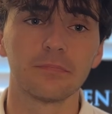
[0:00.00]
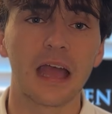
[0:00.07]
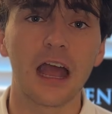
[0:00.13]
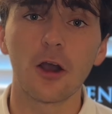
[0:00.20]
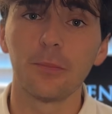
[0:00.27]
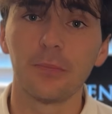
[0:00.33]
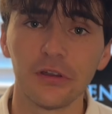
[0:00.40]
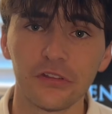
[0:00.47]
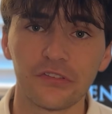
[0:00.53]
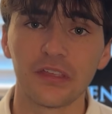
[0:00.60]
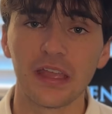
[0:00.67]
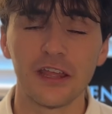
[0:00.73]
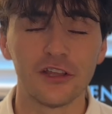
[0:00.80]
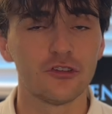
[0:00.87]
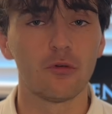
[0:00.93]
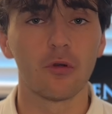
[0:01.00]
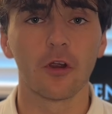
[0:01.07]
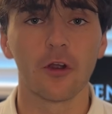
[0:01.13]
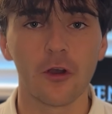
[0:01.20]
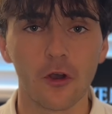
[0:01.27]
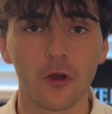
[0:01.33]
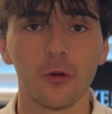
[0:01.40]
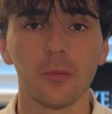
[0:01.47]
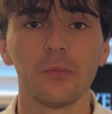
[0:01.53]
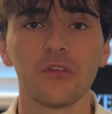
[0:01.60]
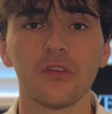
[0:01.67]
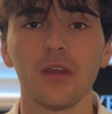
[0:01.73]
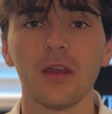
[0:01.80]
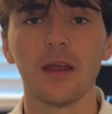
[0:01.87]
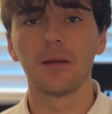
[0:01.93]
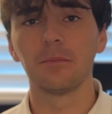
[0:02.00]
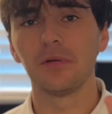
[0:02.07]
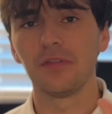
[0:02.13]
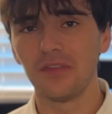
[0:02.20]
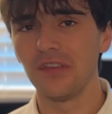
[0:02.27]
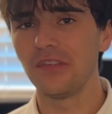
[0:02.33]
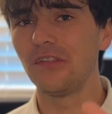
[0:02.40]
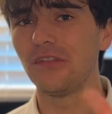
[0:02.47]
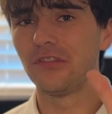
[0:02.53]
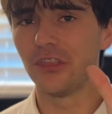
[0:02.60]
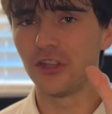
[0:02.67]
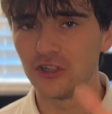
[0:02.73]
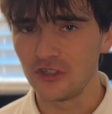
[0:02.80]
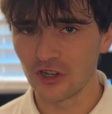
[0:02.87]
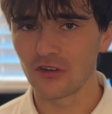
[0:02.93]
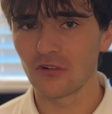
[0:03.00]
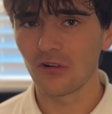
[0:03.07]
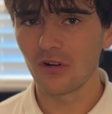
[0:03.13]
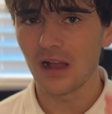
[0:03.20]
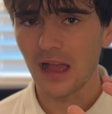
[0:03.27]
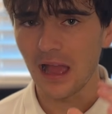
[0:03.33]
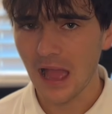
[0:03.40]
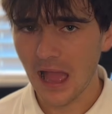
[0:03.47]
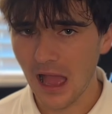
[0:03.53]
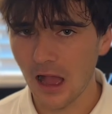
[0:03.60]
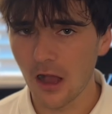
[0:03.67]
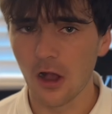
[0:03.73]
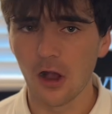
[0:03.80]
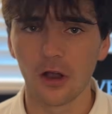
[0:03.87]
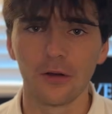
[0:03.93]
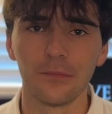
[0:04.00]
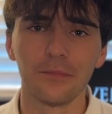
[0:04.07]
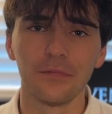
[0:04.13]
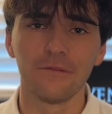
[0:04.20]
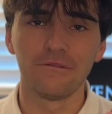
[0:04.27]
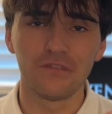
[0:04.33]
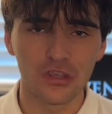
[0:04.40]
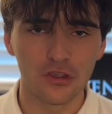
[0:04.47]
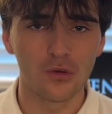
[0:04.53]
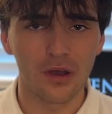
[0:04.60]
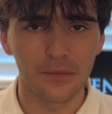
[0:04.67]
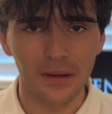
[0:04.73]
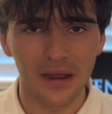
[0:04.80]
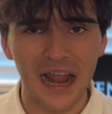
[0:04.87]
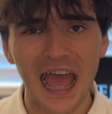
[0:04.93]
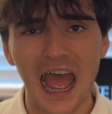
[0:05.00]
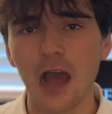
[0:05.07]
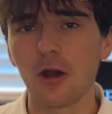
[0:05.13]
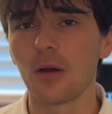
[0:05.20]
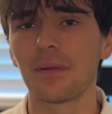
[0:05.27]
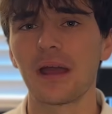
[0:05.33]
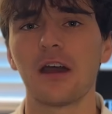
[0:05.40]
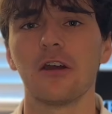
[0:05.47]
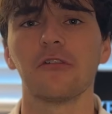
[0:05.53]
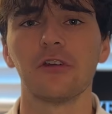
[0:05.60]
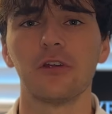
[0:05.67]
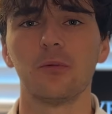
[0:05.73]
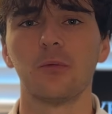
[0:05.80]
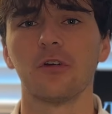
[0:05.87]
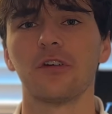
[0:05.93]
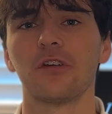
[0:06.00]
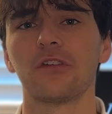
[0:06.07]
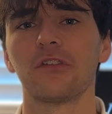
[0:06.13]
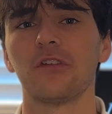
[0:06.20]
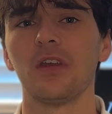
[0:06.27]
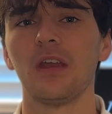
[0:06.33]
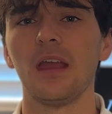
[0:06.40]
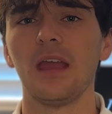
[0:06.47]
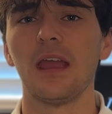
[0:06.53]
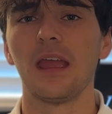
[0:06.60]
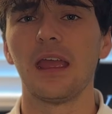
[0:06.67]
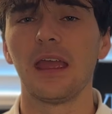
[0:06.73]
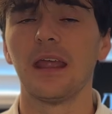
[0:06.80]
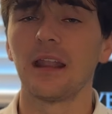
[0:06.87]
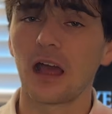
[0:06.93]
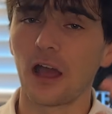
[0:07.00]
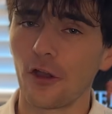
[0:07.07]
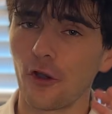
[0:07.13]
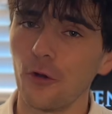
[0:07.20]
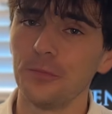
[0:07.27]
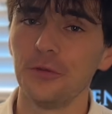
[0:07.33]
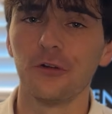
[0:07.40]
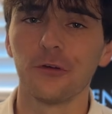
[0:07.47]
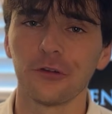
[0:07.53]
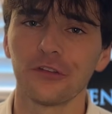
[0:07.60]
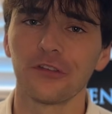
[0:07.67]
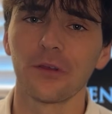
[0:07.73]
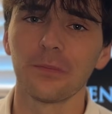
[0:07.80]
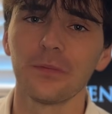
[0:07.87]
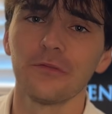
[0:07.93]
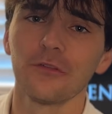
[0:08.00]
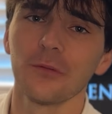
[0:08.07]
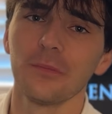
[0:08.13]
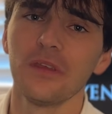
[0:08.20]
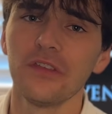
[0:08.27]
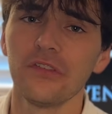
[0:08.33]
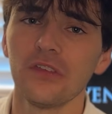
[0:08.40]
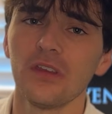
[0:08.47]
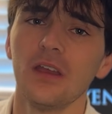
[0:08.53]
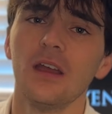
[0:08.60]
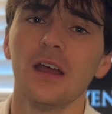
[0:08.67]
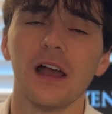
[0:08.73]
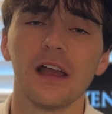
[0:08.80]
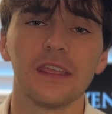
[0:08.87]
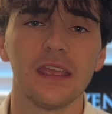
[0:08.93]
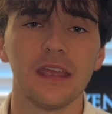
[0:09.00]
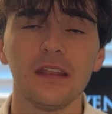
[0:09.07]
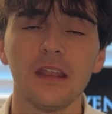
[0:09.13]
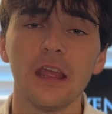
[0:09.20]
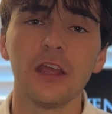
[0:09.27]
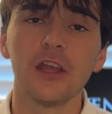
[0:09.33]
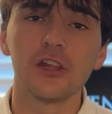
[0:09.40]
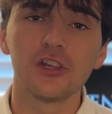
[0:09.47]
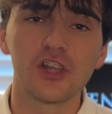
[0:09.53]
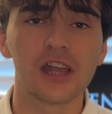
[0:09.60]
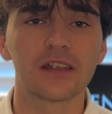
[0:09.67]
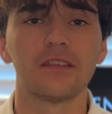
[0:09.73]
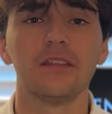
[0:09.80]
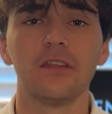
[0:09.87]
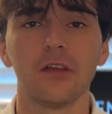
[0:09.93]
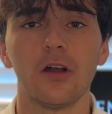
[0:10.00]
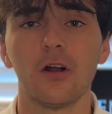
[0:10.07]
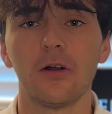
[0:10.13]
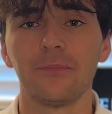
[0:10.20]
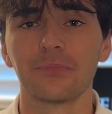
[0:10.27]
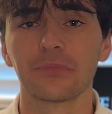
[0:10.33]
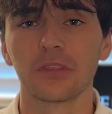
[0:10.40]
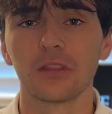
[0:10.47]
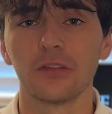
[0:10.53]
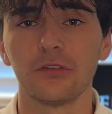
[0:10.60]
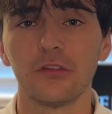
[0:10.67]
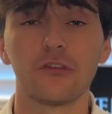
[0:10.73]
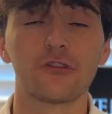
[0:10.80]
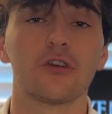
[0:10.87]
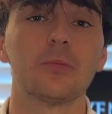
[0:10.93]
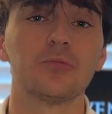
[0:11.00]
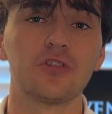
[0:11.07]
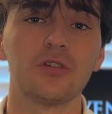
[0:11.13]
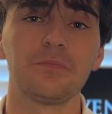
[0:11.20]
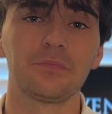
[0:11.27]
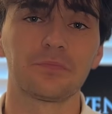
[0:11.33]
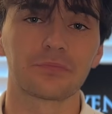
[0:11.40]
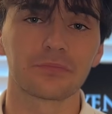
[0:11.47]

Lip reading: output stage to our homes. But this is the general view about how a power grid works. And I hope you learned something from this. Again, check the description